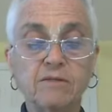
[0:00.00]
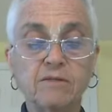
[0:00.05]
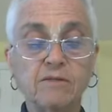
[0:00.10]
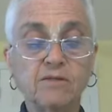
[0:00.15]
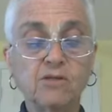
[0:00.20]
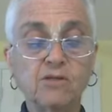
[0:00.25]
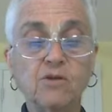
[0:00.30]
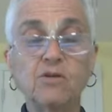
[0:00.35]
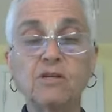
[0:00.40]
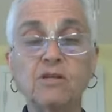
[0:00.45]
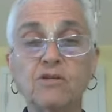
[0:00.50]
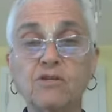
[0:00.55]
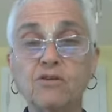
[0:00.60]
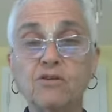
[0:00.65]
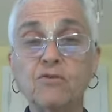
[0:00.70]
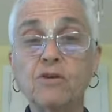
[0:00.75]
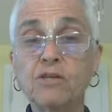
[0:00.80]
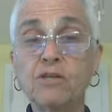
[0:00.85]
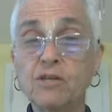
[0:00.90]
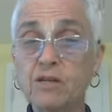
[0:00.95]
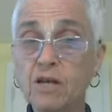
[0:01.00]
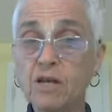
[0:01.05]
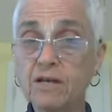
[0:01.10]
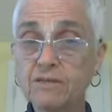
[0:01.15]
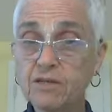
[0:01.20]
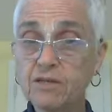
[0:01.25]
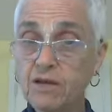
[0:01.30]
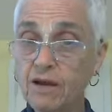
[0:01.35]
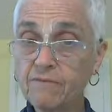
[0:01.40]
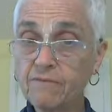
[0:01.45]
So this is
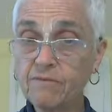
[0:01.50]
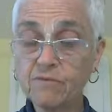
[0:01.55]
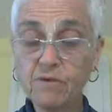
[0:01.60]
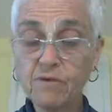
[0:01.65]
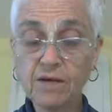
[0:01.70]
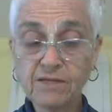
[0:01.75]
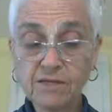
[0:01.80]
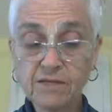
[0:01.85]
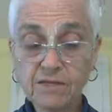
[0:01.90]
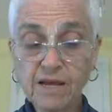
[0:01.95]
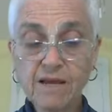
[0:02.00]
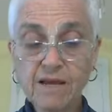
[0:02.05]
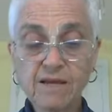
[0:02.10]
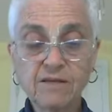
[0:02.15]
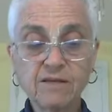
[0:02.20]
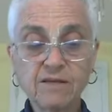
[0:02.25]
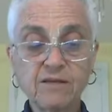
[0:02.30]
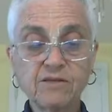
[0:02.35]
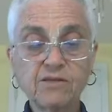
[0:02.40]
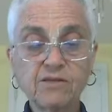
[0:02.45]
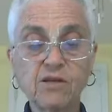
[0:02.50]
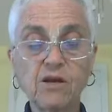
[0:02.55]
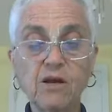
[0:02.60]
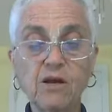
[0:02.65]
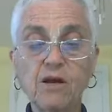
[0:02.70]
Krishnadas Kaviraj saying this.